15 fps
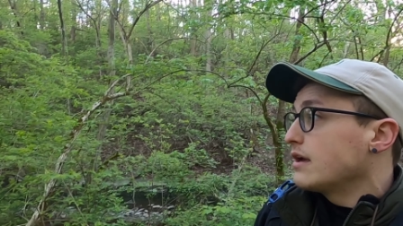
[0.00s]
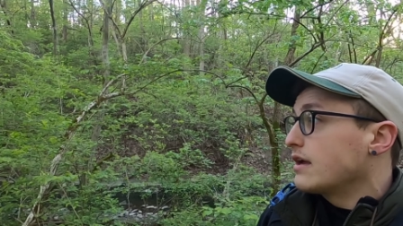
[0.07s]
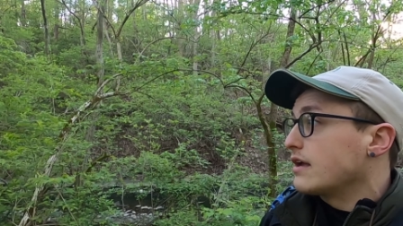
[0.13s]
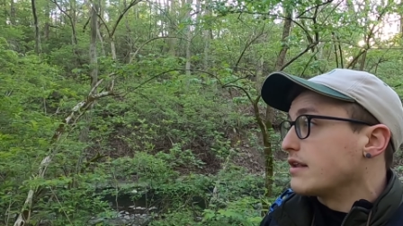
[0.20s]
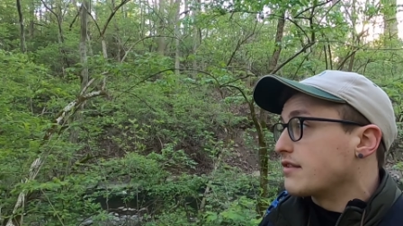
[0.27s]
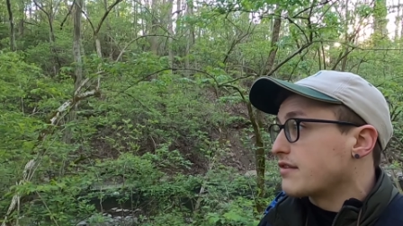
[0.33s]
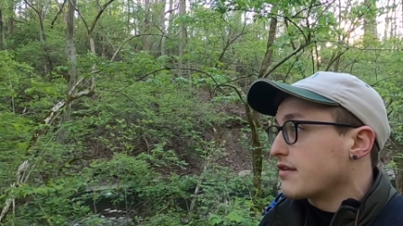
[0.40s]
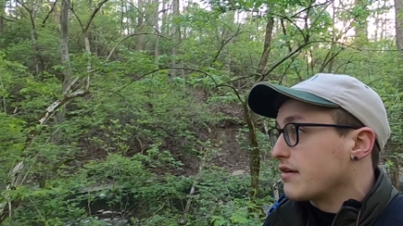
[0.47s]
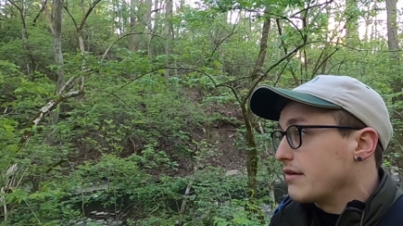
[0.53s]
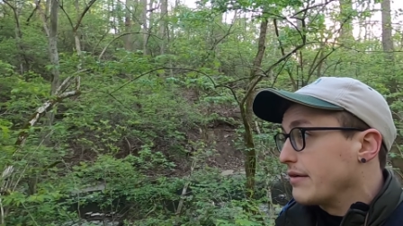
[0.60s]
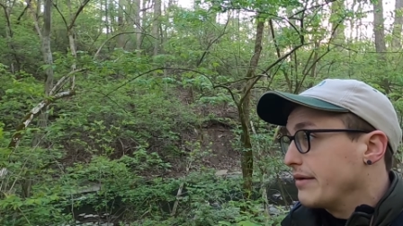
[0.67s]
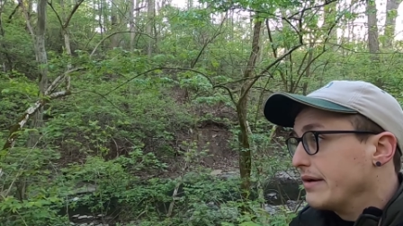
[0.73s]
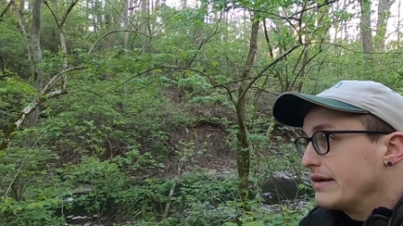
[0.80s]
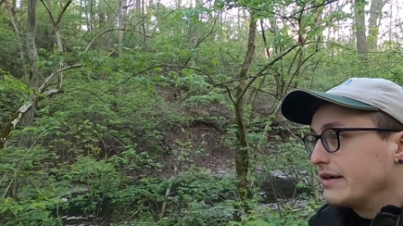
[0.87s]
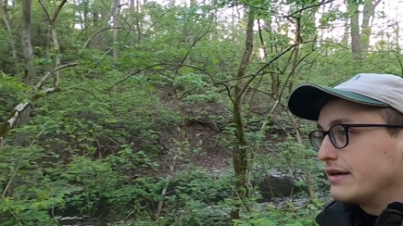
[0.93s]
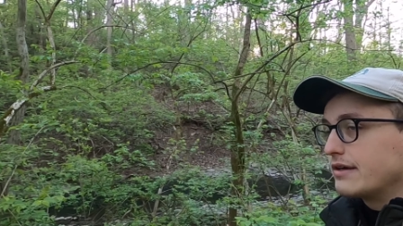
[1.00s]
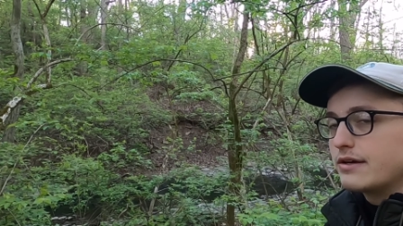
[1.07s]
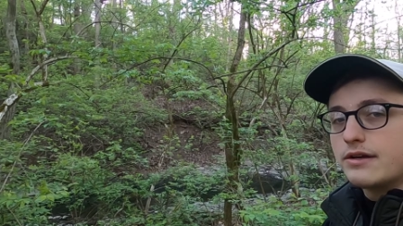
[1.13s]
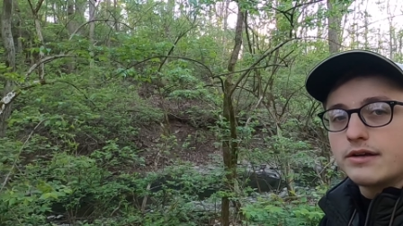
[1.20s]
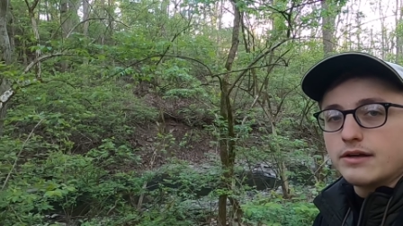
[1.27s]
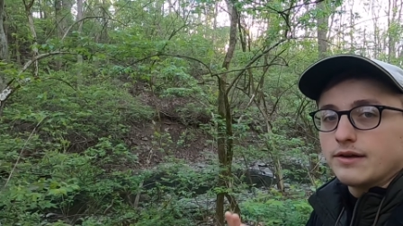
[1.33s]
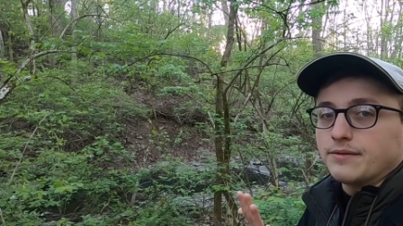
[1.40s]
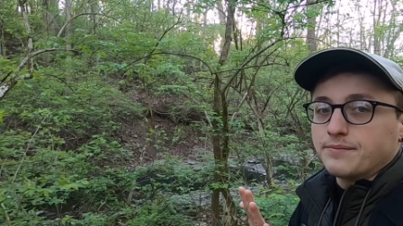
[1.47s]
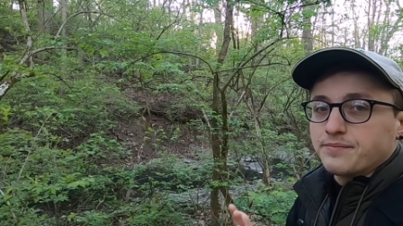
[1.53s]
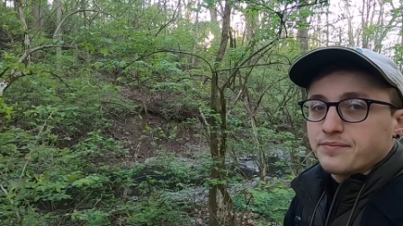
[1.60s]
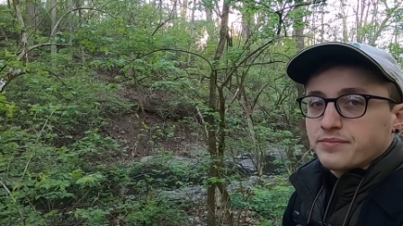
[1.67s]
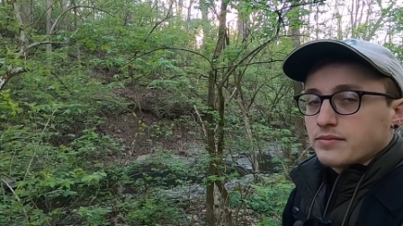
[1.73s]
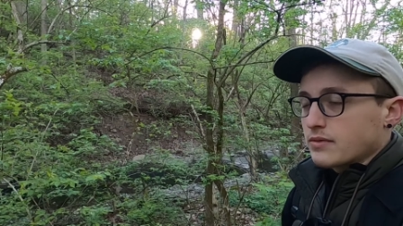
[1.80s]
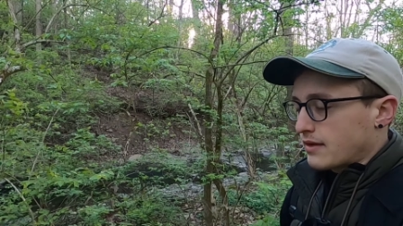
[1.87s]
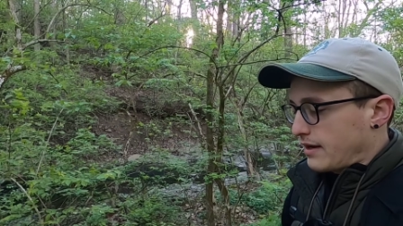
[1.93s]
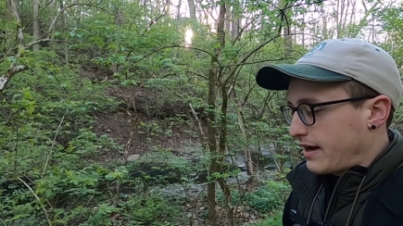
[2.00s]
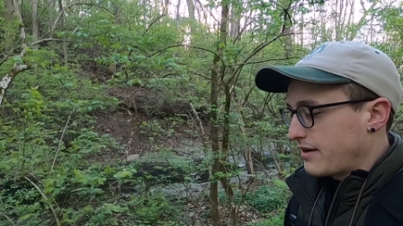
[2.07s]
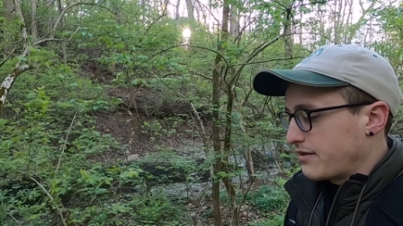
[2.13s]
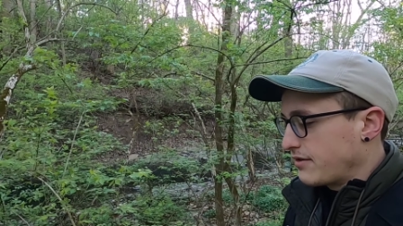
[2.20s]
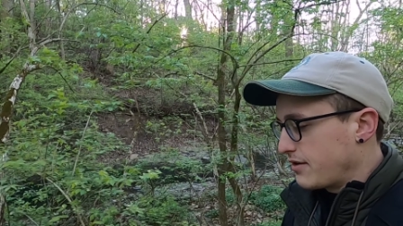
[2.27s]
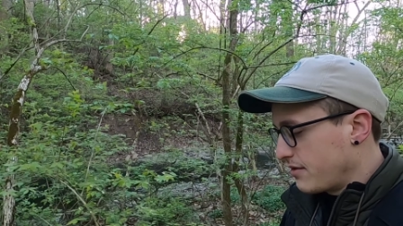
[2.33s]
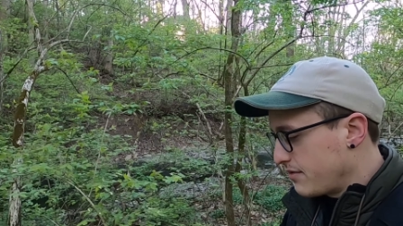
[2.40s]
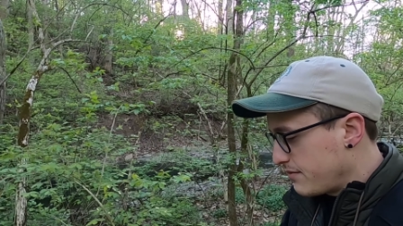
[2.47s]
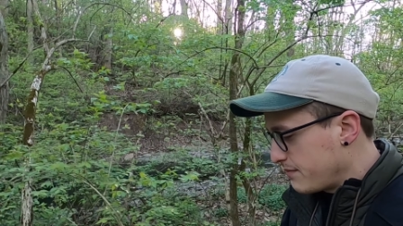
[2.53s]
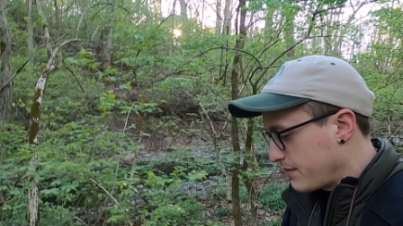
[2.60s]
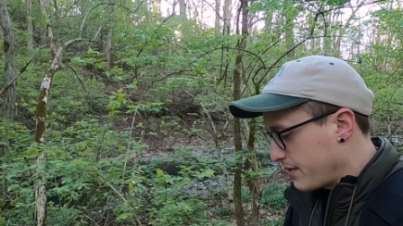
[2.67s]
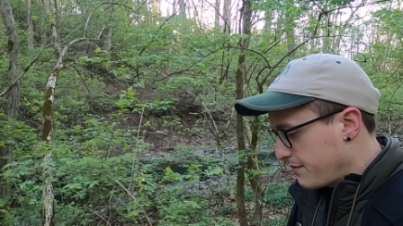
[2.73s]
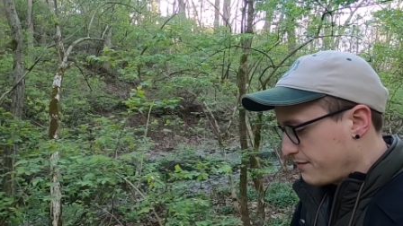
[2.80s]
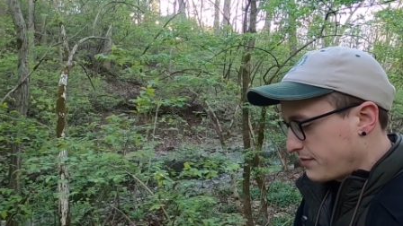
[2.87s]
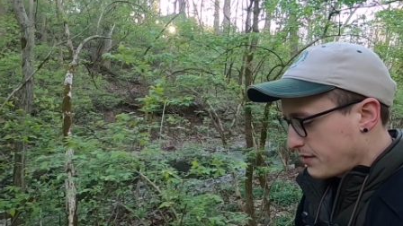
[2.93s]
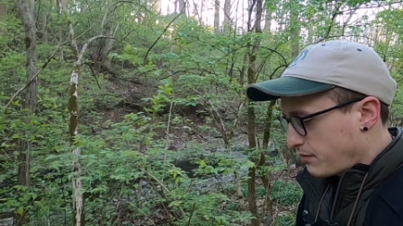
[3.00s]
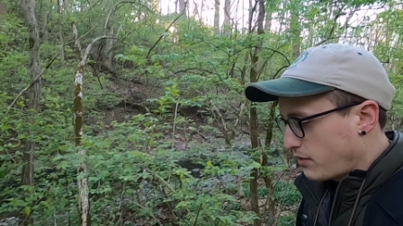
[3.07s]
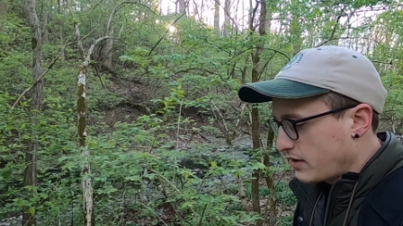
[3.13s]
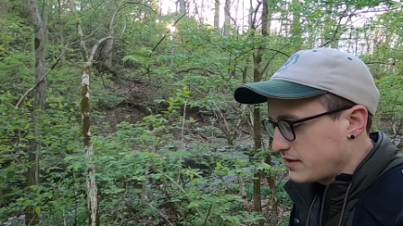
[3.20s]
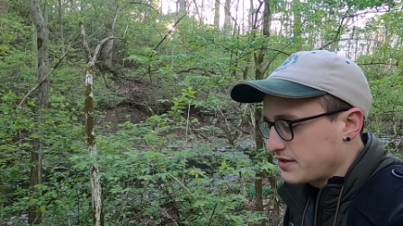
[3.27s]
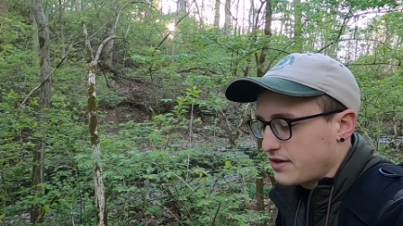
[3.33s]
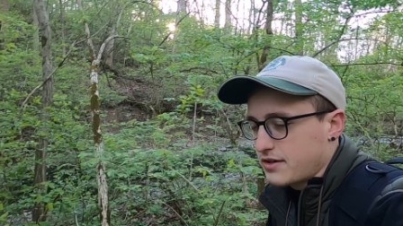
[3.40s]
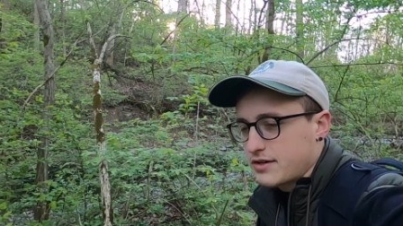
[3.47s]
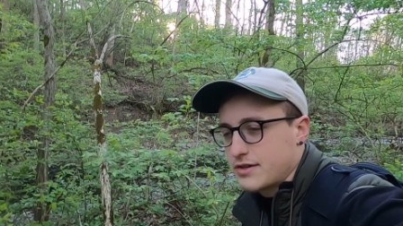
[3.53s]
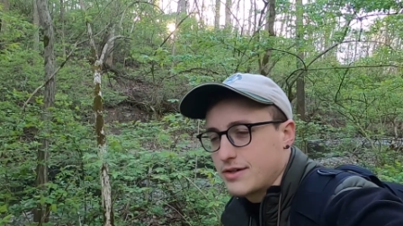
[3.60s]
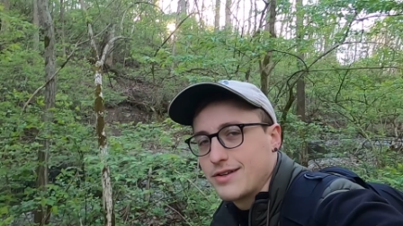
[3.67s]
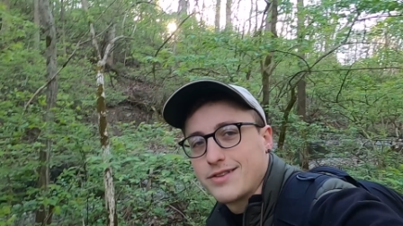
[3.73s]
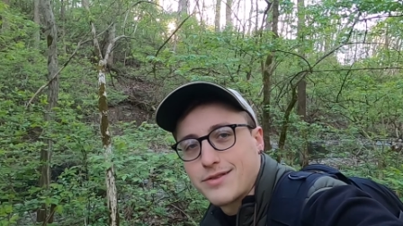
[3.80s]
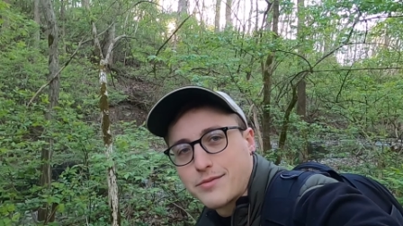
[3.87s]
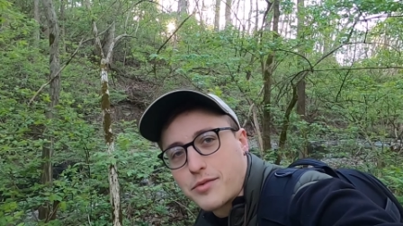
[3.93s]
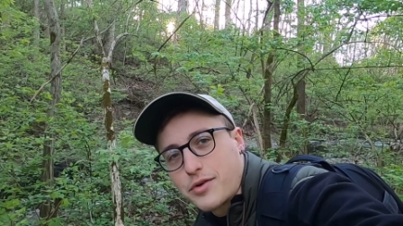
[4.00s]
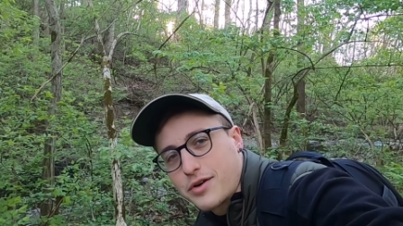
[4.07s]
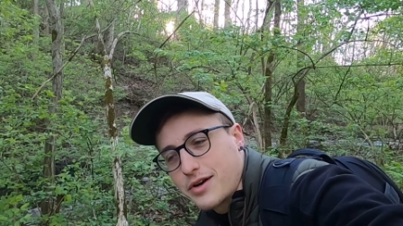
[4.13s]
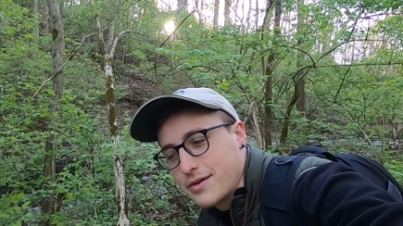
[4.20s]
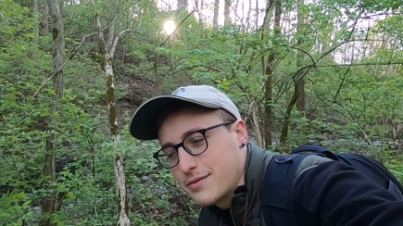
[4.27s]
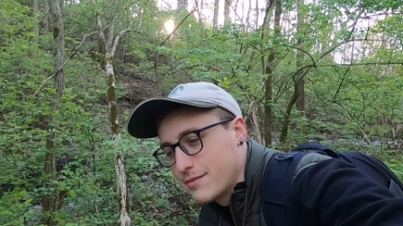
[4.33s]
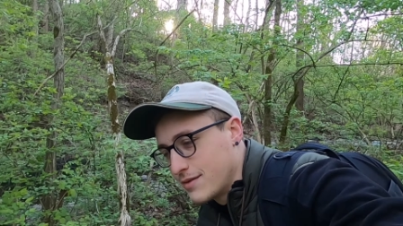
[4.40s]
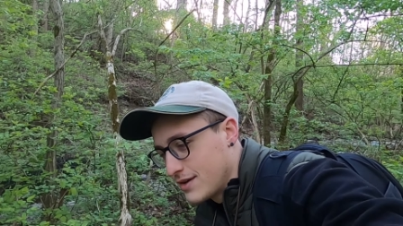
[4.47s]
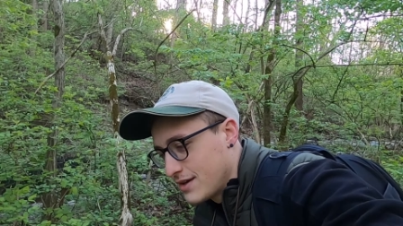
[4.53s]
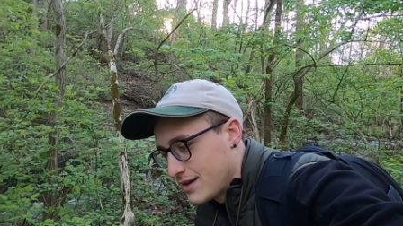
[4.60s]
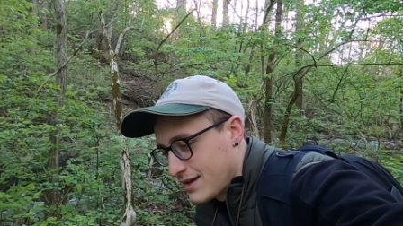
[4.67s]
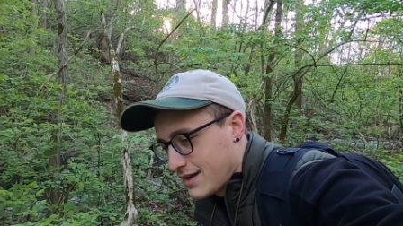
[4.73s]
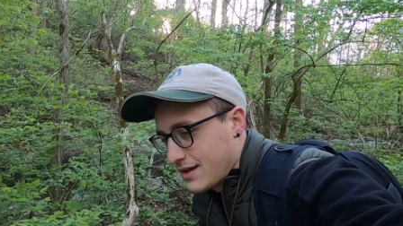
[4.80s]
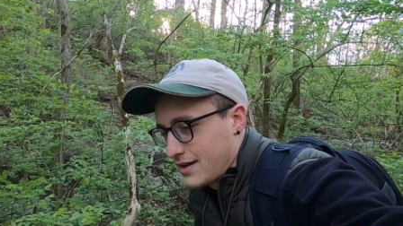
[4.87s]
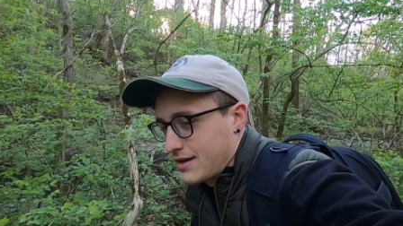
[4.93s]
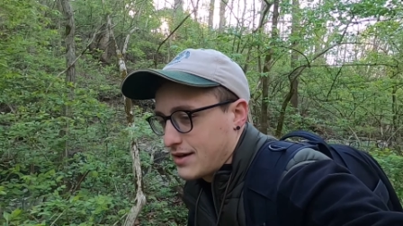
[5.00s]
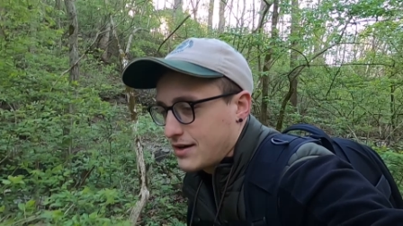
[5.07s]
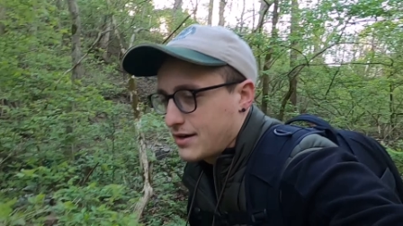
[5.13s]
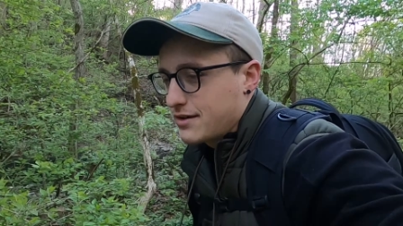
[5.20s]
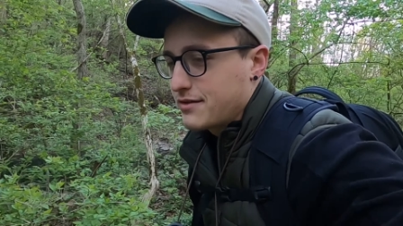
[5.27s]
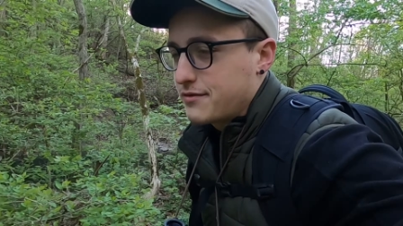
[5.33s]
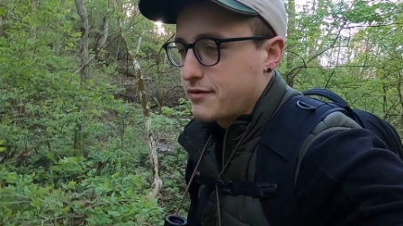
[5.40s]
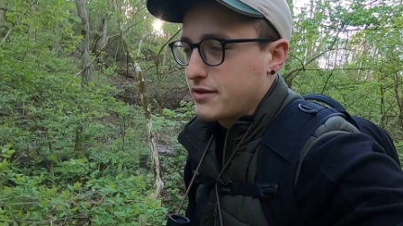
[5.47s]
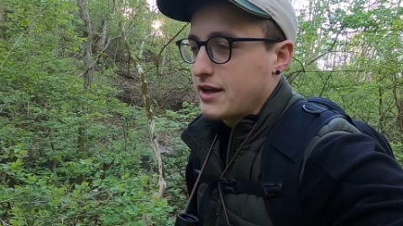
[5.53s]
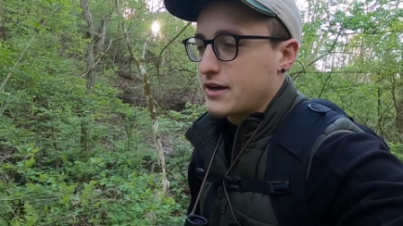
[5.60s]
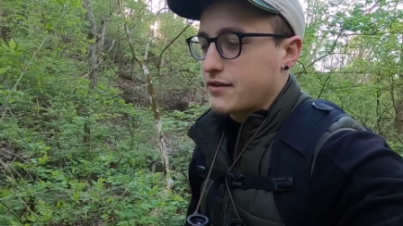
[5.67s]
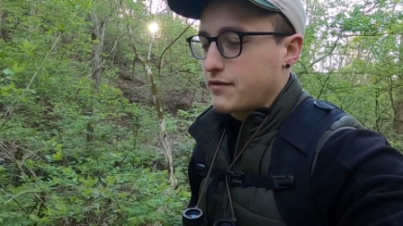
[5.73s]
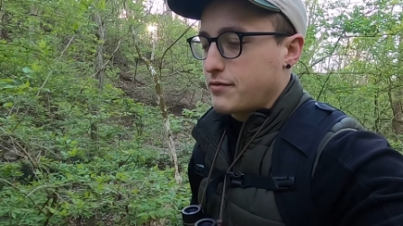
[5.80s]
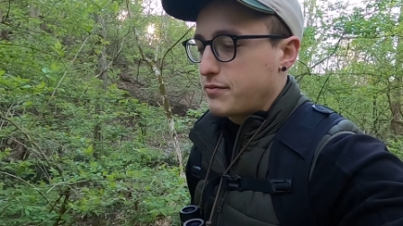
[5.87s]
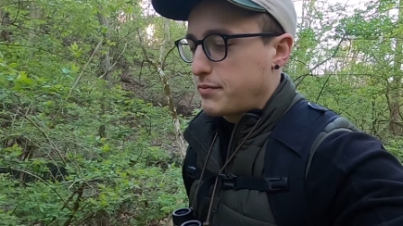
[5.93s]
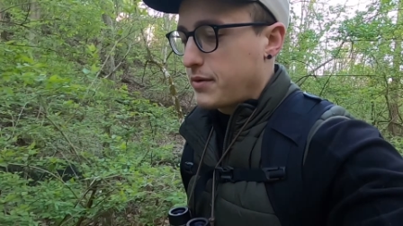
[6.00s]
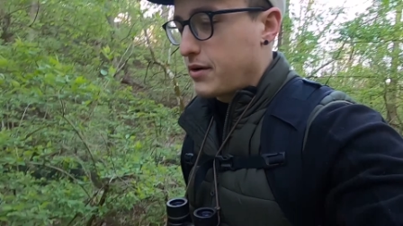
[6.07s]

And so, I don't know. But the more I talk, the more I am, uh, for lack of a